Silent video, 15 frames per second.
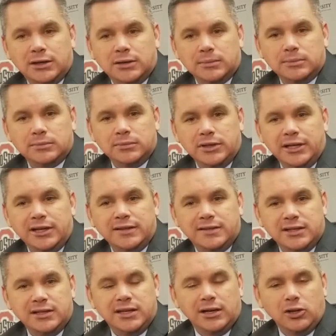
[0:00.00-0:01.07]
Um, and it
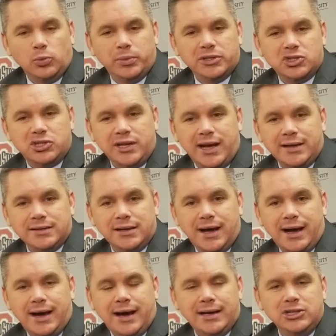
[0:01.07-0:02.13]
did get a bit stagnant.
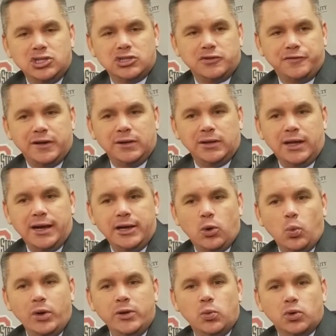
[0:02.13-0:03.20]
I, I, just felt like
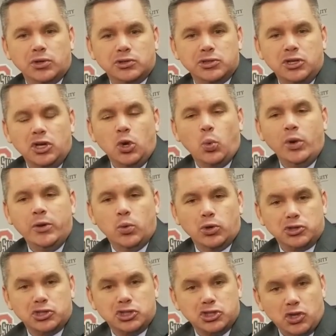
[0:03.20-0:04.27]
we were we were
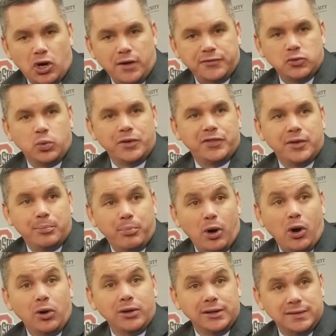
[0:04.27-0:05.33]
soft with the
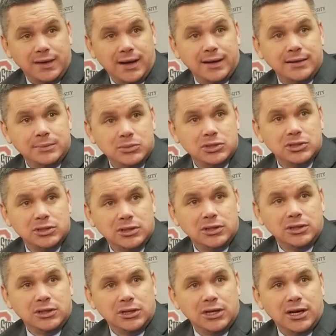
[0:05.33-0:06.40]
ball at times,
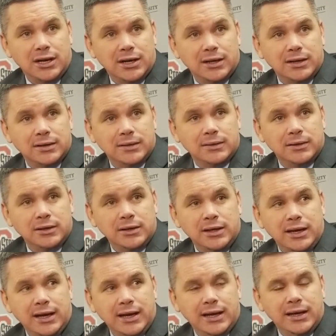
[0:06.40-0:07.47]
uh,
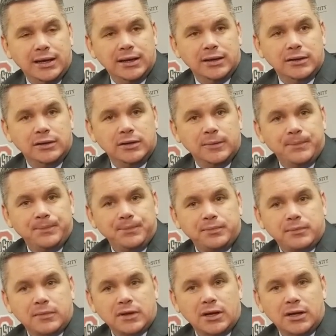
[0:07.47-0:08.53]
and
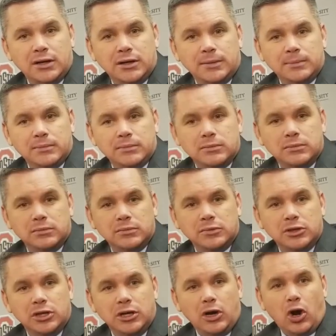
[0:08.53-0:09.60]
um,
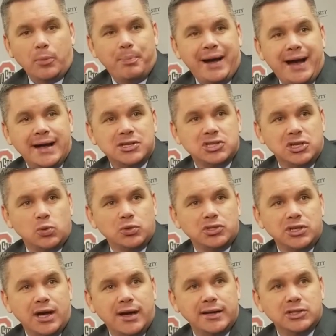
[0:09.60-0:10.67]
uh, our passing was
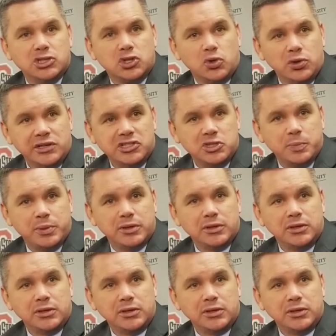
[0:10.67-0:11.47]
not as crisp.